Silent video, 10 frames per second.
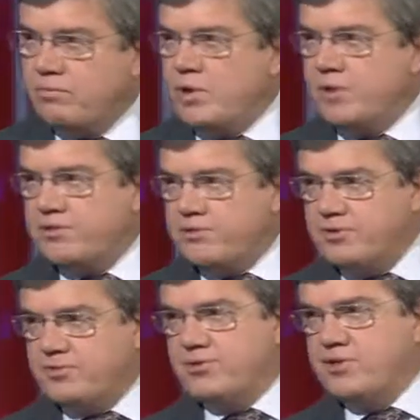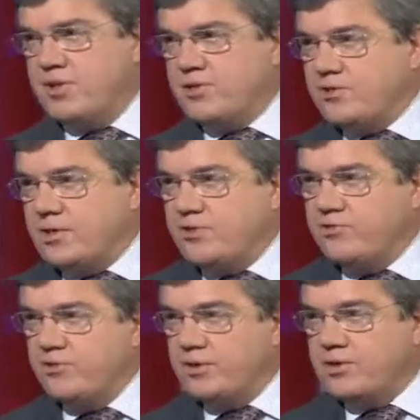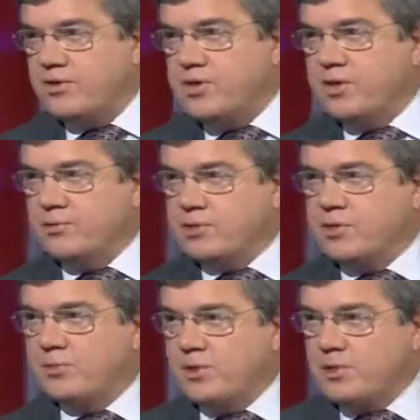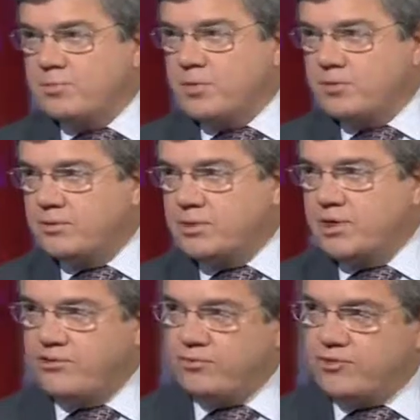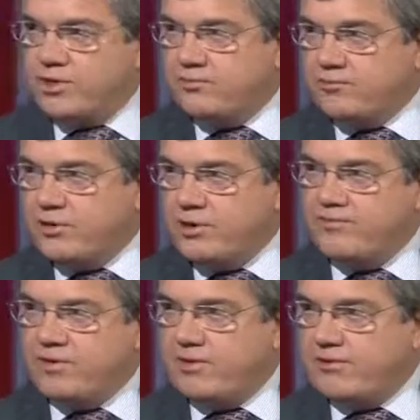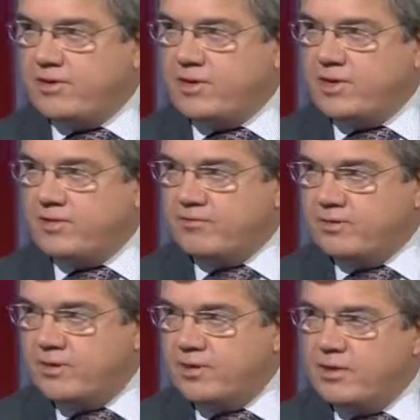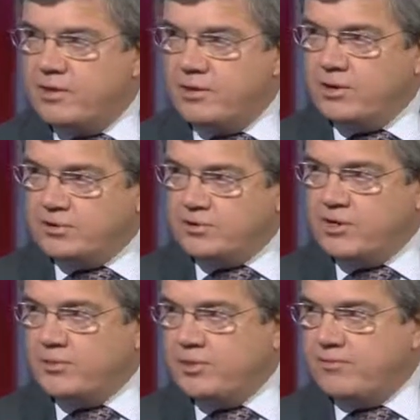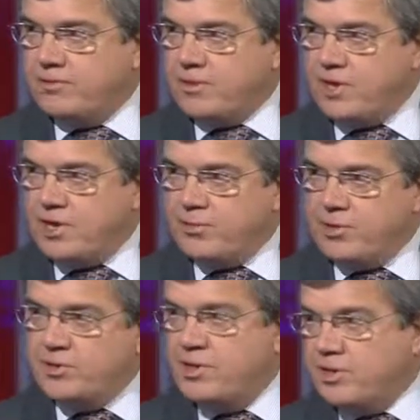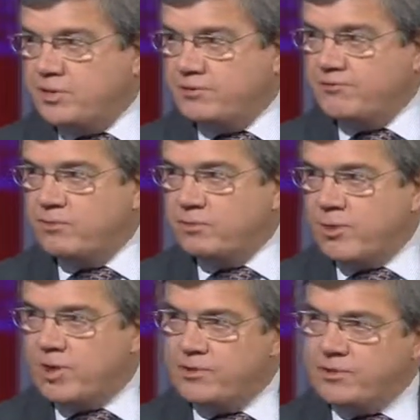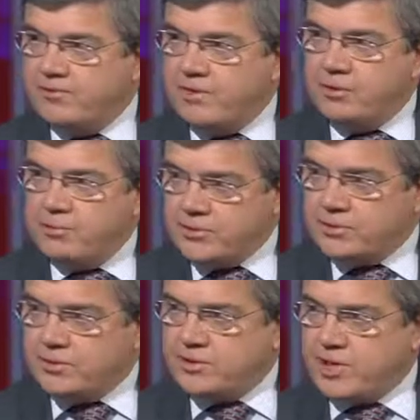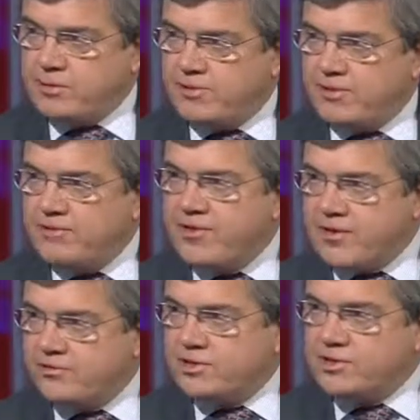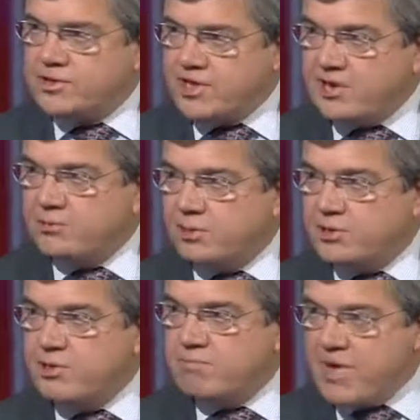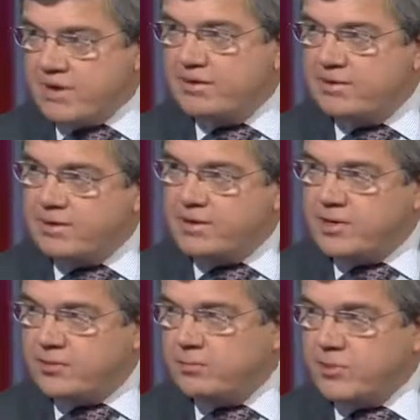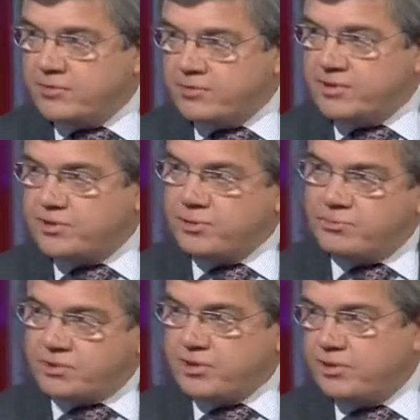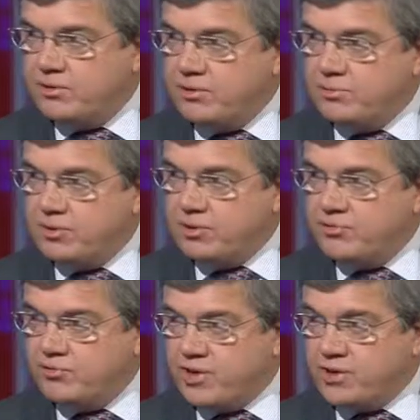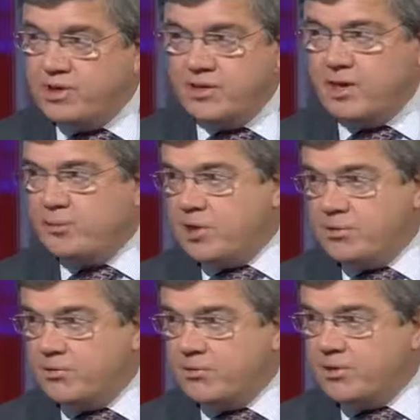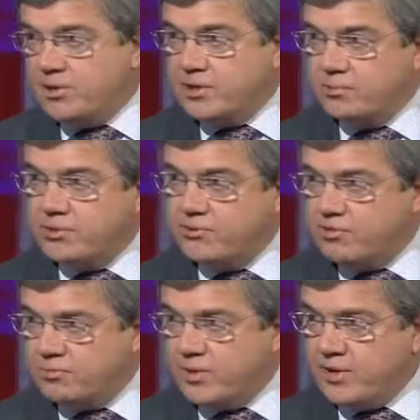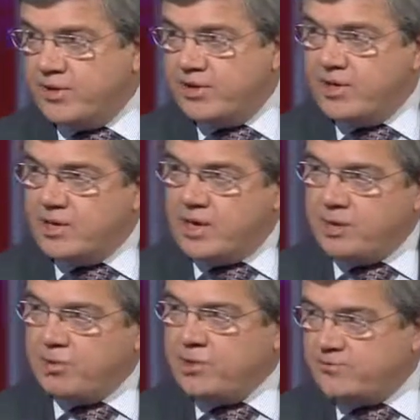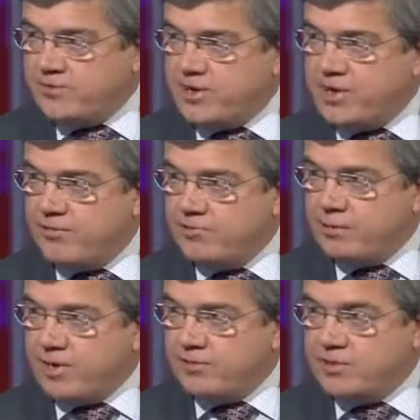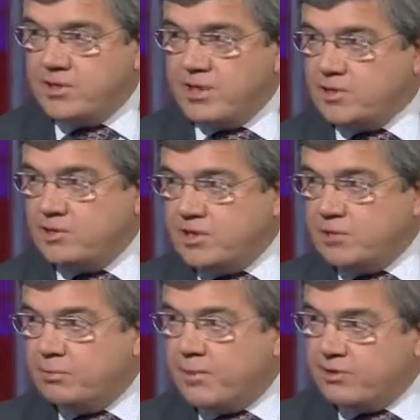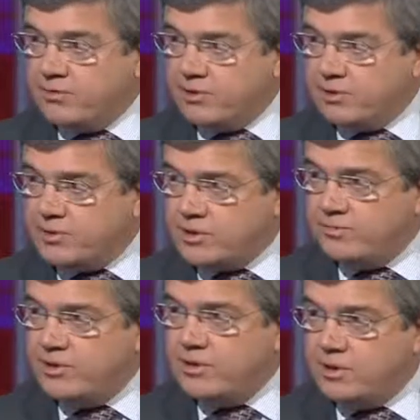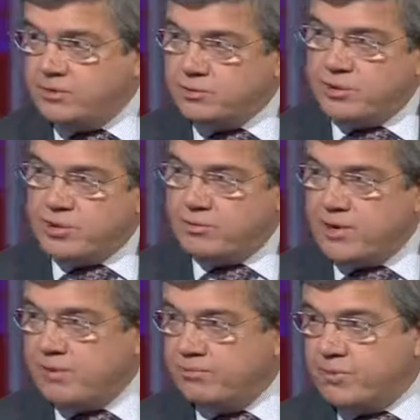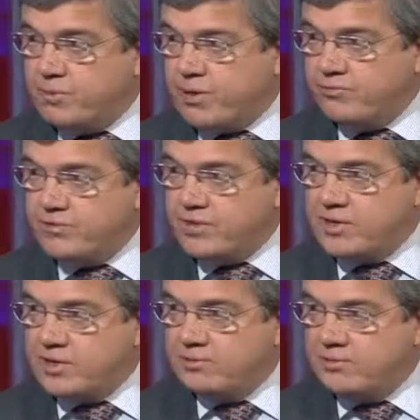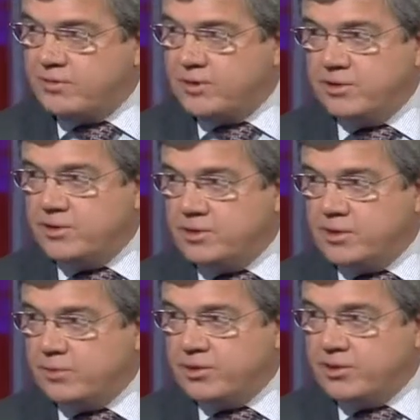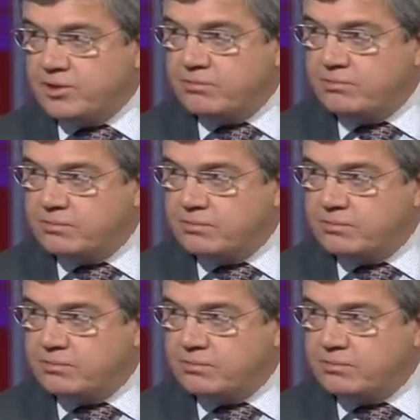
Well, there is legislation that can deal with some of this, but of course Anjem Choudhury is very, very careful not to step over the line, because he knows full well that most of the time, if he actually said what he meant, he would be arrested, prosecuted and put in jail. Now, many people think that's where he should be, but he's very careful about this. He has a legal background himself. He knows where the boundaries are, and he's exploiting them.